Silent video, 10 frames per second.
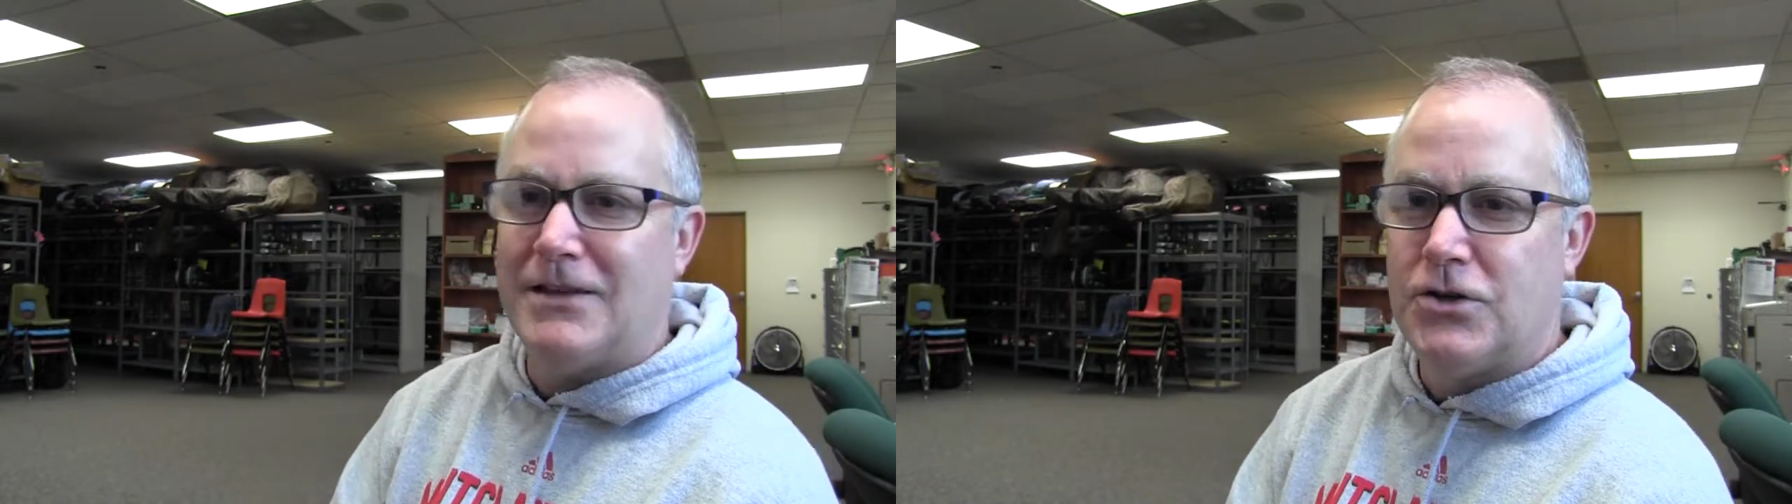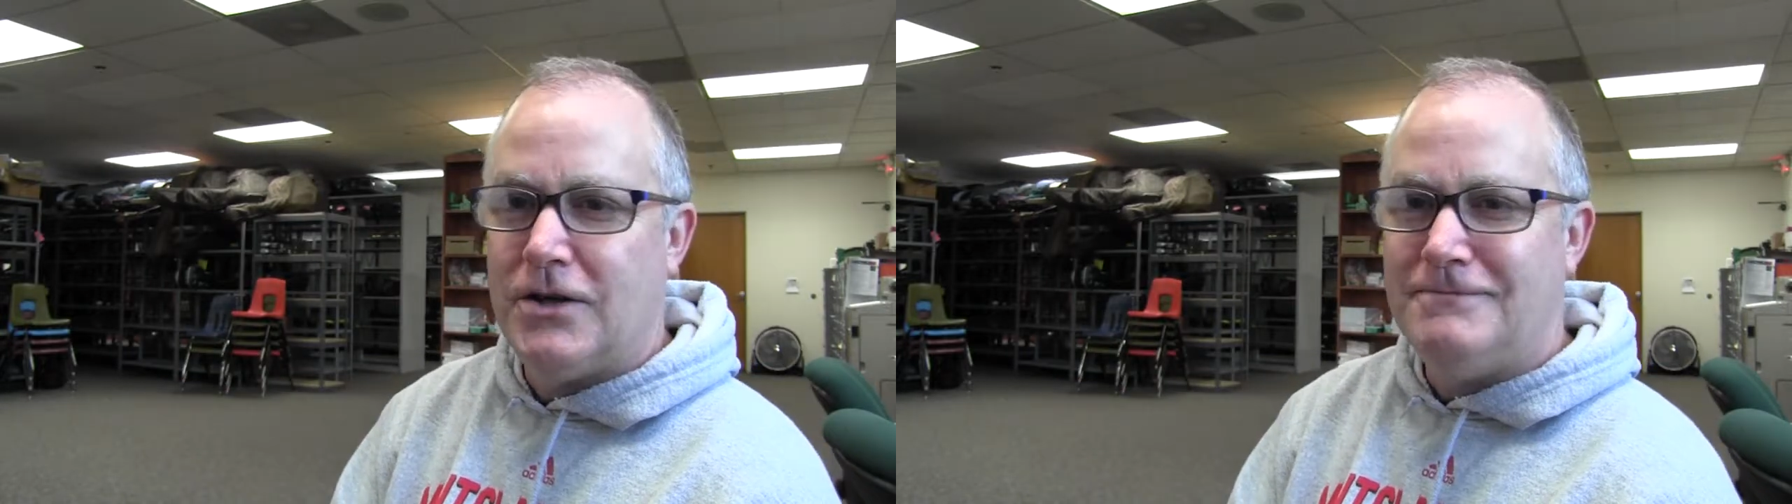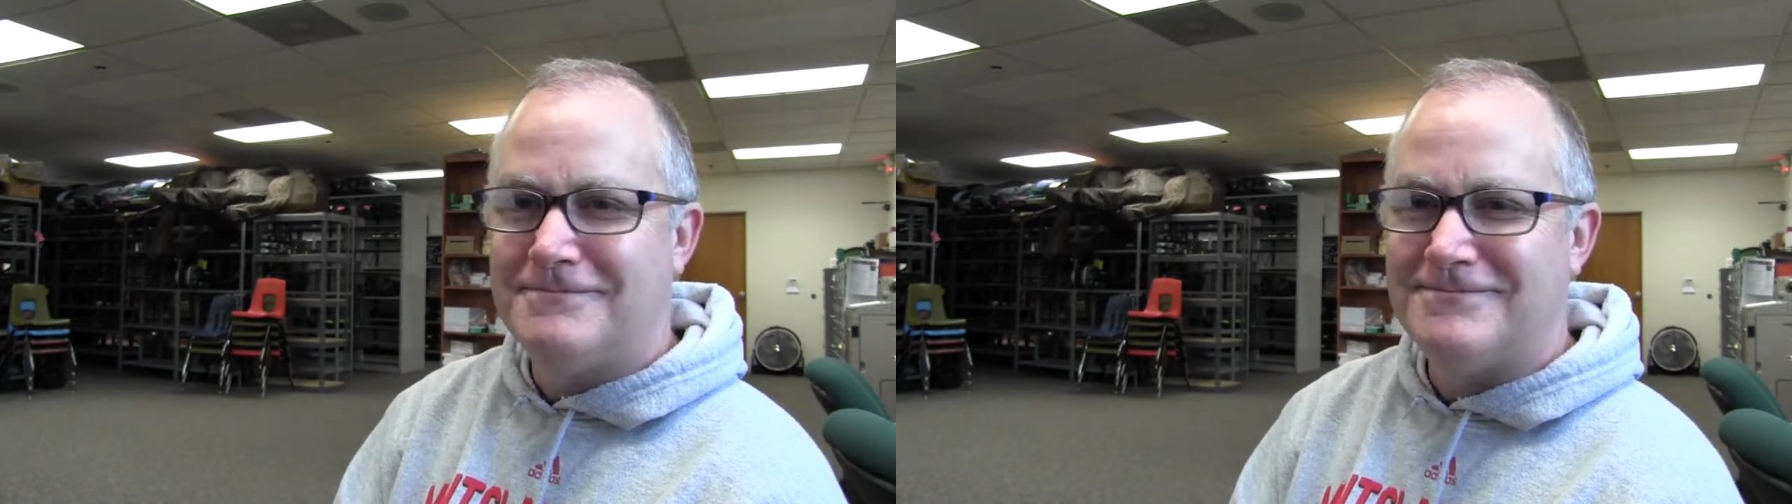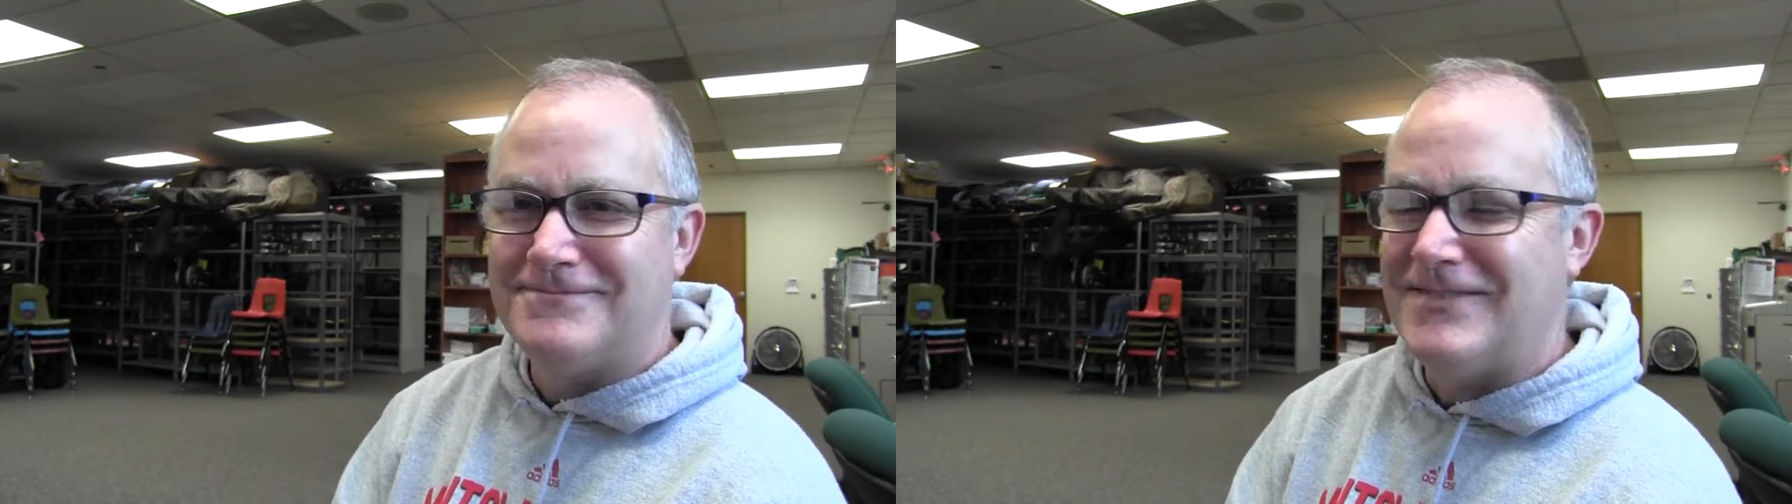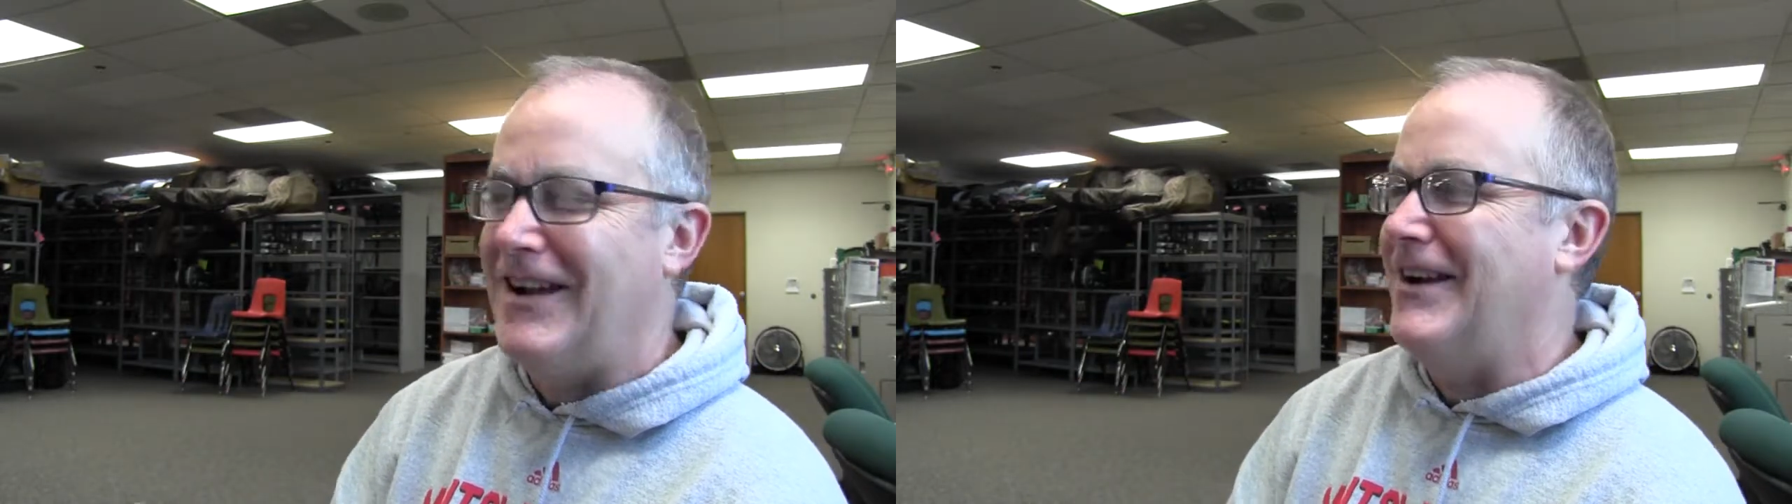Good?
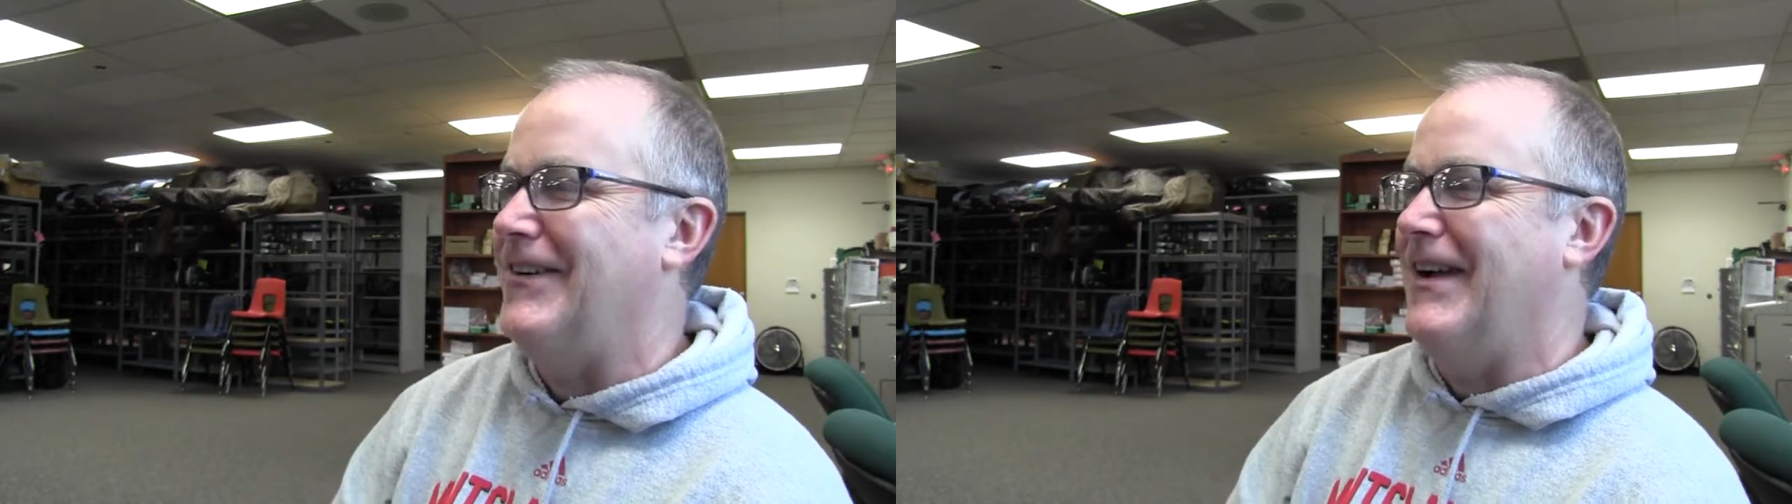All